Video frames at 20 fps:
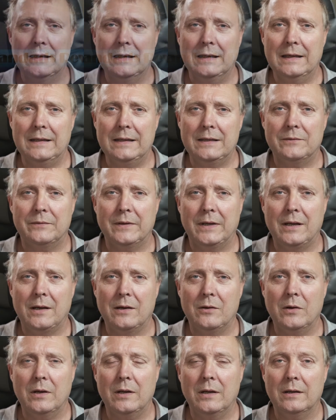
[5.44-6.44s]
In this
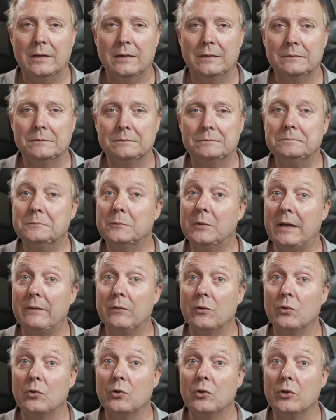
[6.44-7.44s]
video, we'll have a look